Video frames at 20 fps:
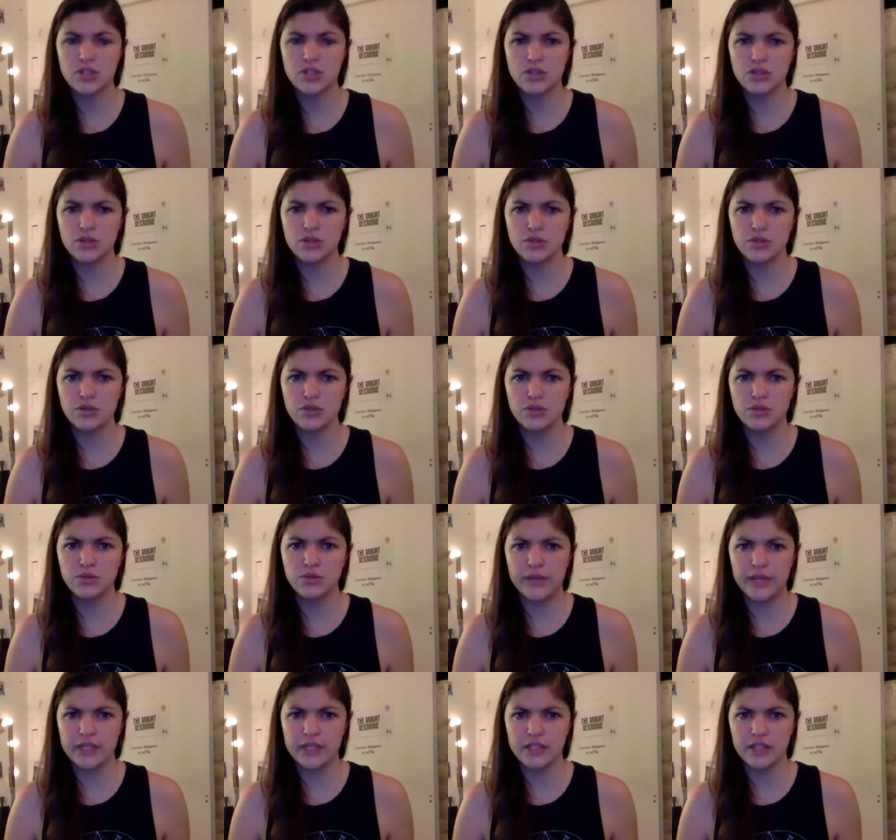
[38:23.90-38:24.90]
2
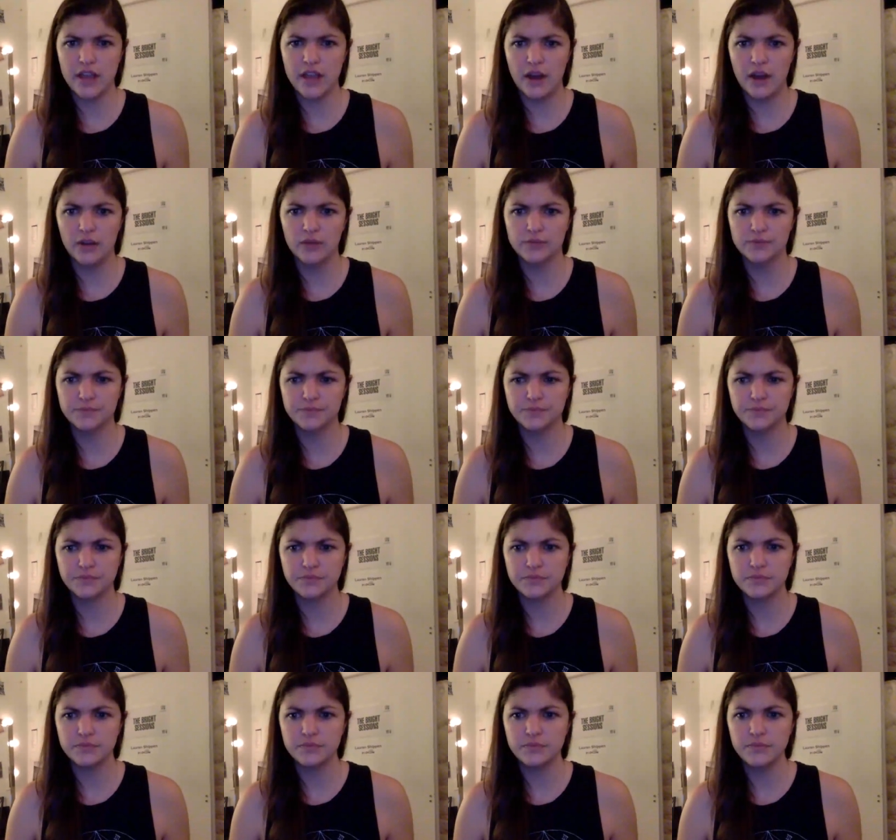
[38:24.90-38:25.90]
weeks ago.
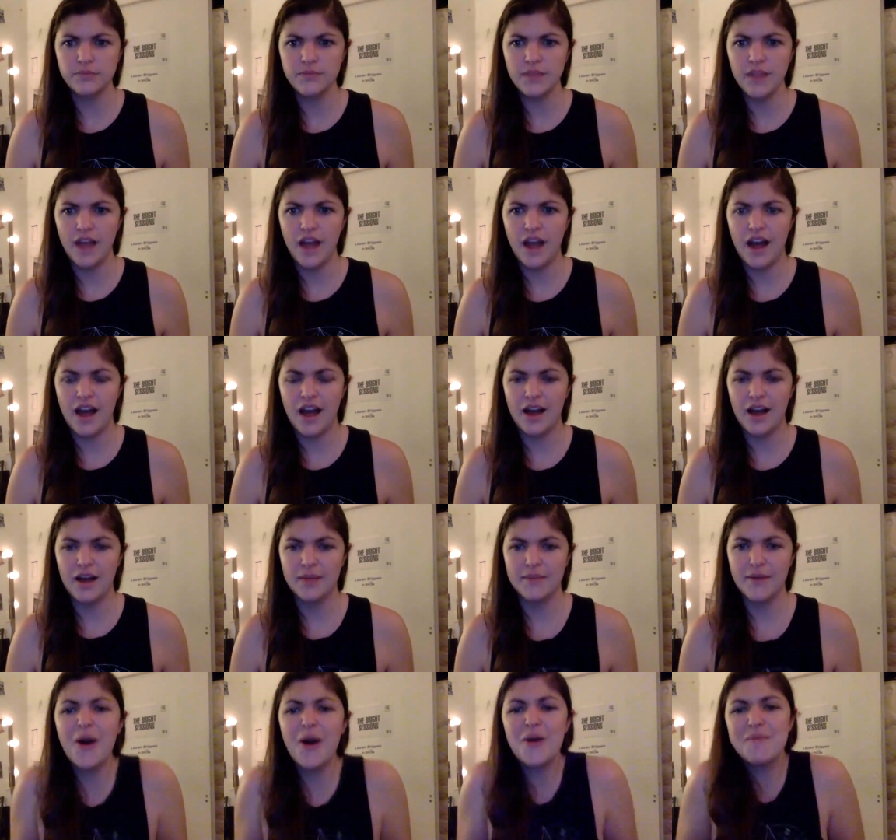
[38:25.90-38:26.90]
Oh